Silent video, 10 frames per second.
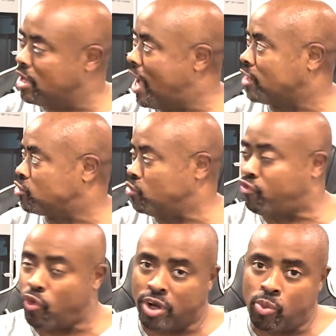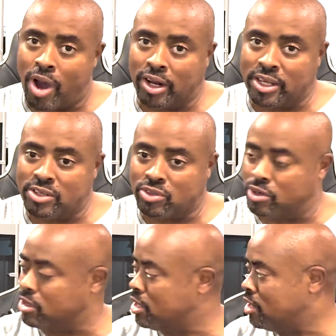actual 40 watt
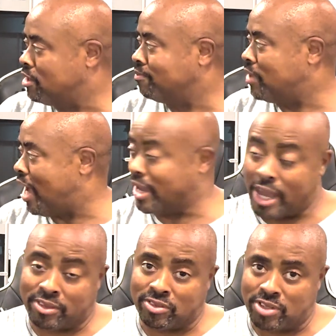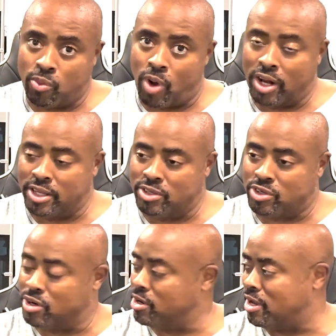laser. I got the 10 watt
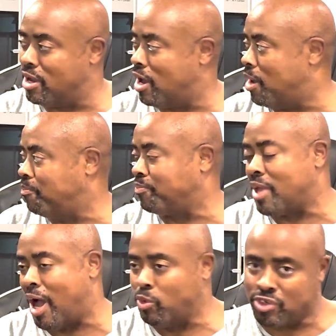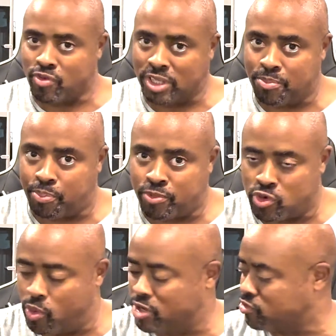laser. Um, I wasn't really
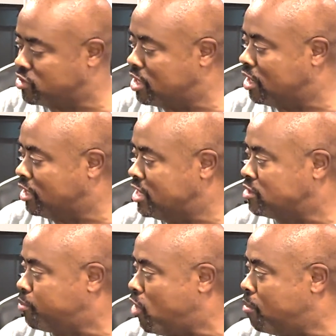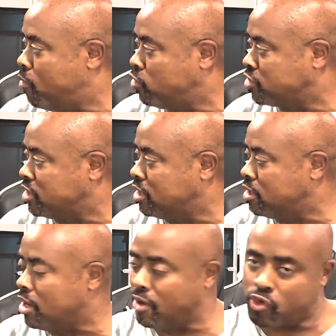too interested in the laser part,
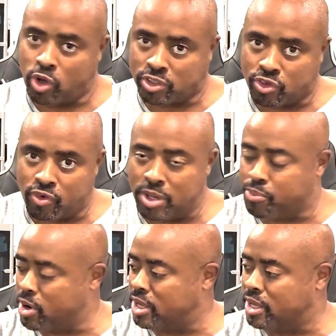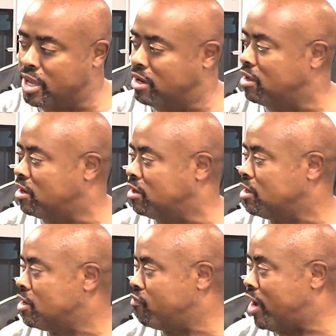mostly, of course, the 3D printing and the
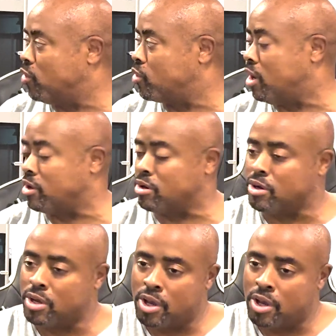vinyl cutter.